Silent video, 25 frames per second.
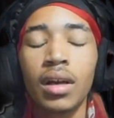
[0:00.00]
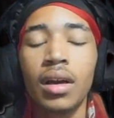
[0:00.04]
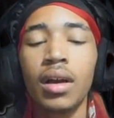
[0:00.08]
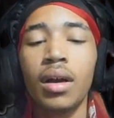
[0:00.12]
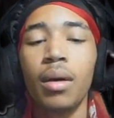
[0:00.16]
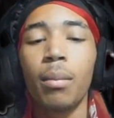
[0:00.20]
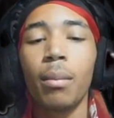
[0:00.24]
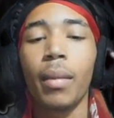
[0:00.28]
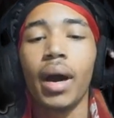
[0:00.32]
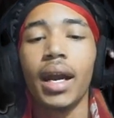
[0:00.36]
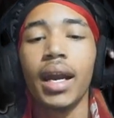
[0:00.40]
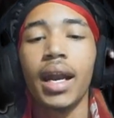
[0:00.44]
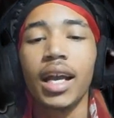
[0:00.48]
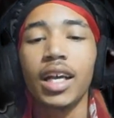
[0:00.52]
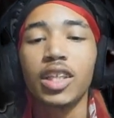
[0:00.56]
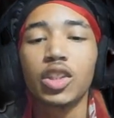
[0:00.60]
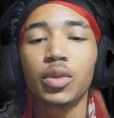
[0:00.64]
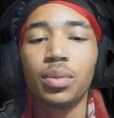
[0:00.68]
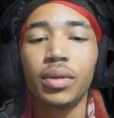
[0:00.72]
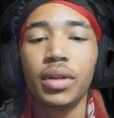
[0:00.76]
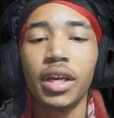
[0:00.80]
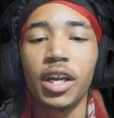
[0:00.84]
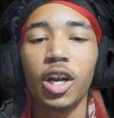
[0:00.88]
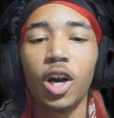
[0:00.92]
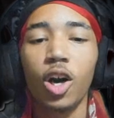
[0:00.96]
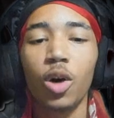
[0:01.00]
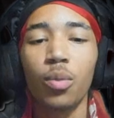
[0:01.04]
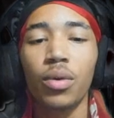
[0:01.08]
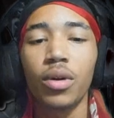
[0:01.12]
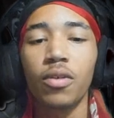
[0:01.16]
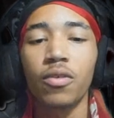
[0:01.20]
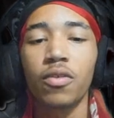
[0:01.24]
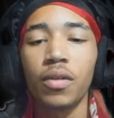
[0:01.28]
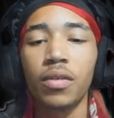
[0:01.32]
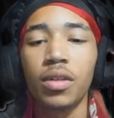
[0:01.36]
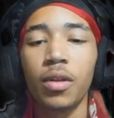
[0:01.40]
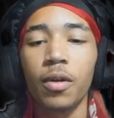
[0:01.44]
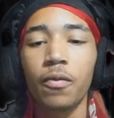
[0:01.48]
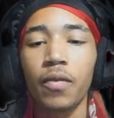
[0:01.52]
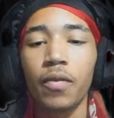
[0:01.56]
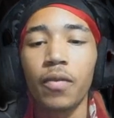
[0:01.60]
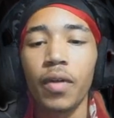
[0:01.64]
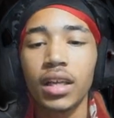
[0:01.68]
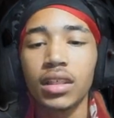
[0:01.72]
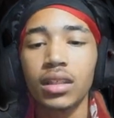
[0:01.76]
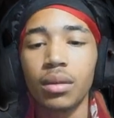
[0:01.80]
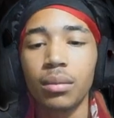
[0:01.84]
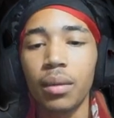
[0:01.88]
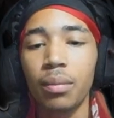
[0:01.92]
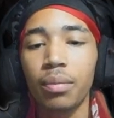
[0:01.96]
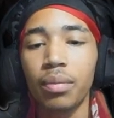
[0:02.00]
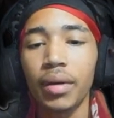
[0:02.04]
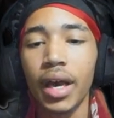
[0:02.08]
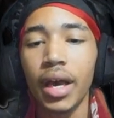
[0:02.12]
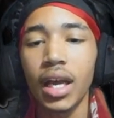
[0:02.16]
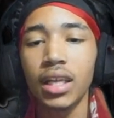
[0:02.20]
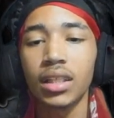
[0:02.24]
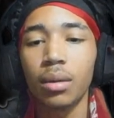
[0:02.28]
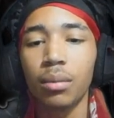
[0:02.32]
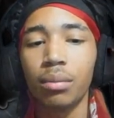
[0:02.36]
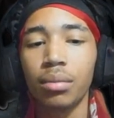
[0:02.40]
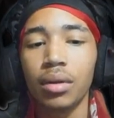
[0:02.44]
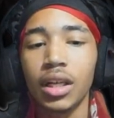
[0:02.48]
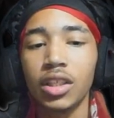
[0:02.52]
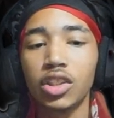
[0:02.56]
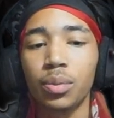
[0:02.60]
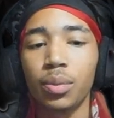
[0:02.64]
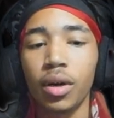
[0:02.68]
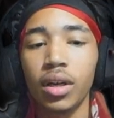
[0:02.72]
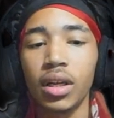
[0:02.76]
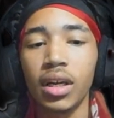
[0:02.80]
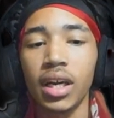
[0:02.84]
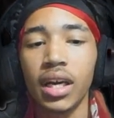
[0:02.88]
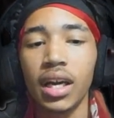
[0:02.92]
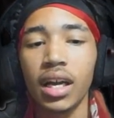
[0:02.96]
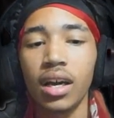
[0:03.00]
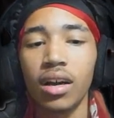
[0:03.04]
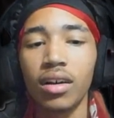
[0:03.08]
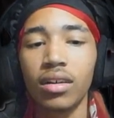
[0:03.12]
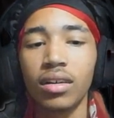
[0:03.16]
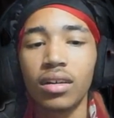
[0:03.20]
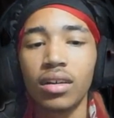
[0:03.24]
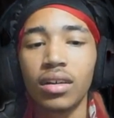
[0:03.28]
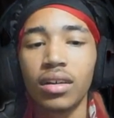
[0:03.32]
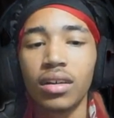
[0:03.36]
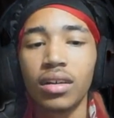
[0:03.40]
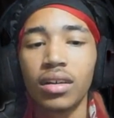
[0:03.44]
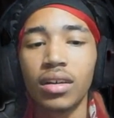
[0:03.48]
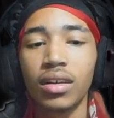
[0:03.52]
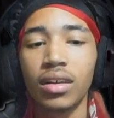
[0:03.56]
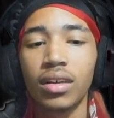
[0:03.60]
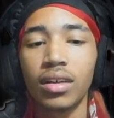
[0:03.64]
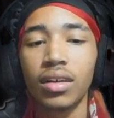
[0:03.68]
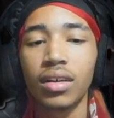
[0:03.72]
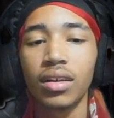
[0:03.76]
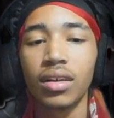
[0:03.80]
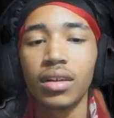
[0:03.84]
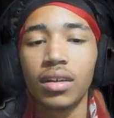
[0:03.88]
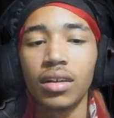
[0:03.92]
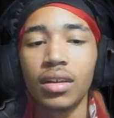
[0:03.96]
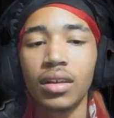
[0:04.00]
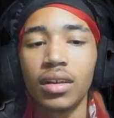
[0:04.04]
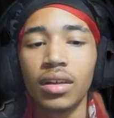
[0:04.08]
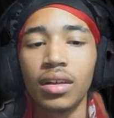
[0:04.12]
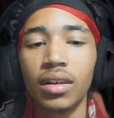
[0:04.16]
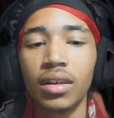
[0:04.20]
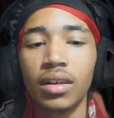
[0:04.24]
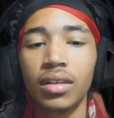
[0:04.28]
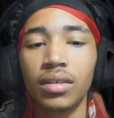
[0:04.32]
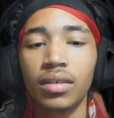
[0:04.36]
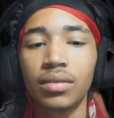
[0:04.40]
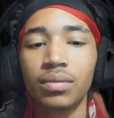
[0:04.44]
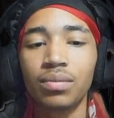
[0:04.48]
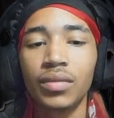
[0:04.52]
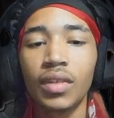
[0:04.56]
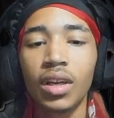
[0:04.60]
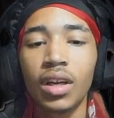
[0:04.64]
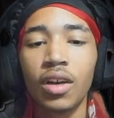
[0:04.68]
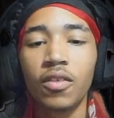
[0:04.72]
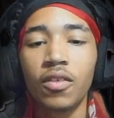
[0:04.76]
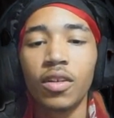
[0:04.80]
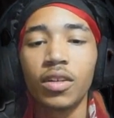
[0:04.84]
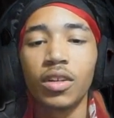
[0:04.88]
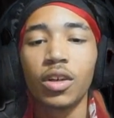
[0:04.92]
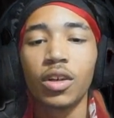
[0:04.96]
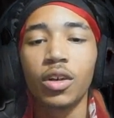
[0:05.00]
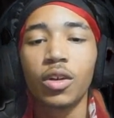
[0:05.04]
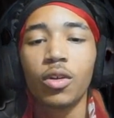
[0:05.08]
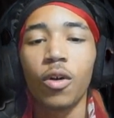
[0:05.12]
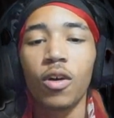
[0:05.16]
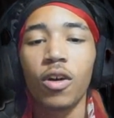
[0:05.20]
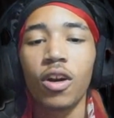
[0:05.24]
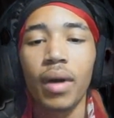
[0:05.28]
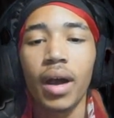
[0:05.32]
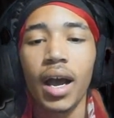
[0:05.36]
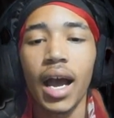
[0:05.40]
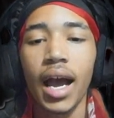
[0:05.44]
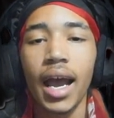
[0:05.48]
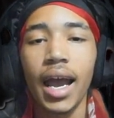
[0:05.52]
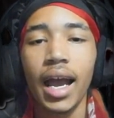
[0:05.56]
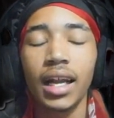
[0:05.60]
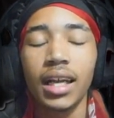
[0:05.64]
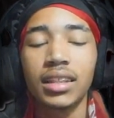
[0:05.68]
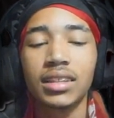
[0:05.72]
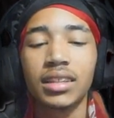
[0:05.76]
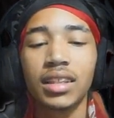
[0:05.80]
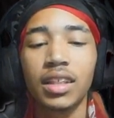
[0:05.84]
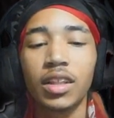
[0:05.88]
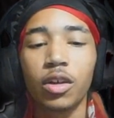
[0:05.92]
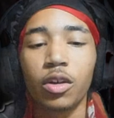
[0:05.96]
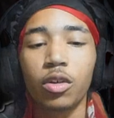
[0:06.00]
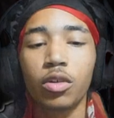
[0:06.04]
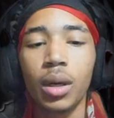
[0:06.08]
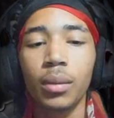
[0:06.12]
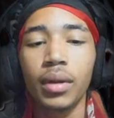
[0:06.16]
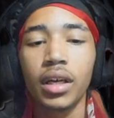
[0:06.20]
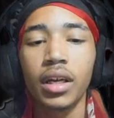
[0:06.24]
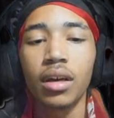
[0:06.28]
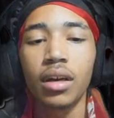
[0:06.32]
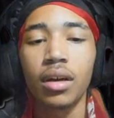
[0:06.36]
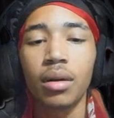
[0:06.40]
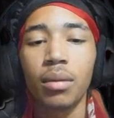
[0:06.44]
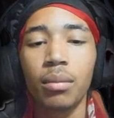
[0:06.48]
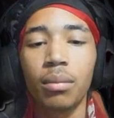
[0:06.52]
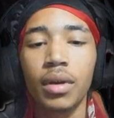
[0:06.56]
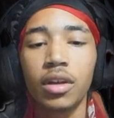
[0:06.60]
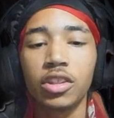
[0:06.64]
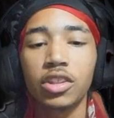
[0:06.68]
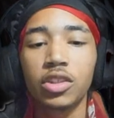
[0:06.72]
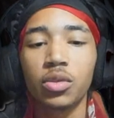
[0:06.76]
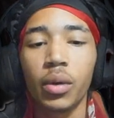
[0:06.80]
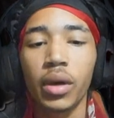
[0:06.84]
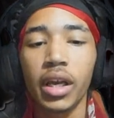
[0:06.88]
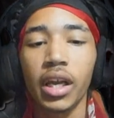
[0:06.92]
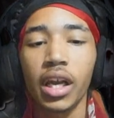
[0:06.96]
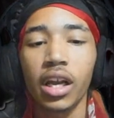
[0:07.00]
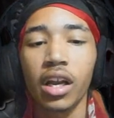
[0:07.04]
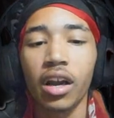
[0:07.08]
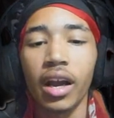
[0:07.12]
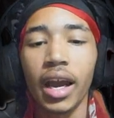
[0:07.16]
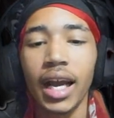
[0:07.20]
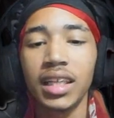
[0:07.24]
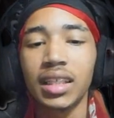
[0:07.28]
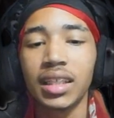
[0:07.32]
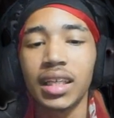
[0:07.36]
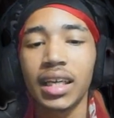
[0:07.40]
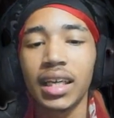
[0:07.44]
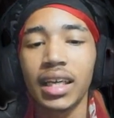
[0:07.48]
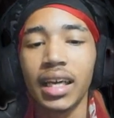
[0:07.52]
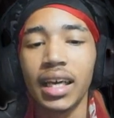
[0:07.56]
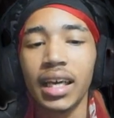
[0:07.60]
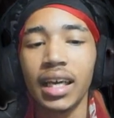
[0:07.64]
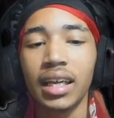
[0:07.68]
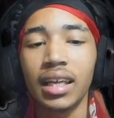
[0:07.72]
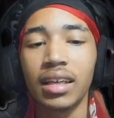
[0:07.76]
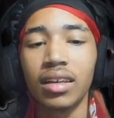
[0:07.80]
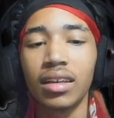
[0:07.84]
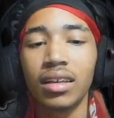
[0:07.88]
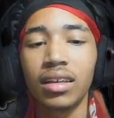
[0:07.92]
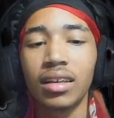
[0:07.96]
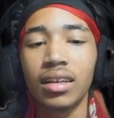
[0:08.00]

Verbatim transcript: My neck split open from the phantom impact and blood spurted out. From the corner of my eye, I could see the gremlin in the mirror swinging her hatchet again.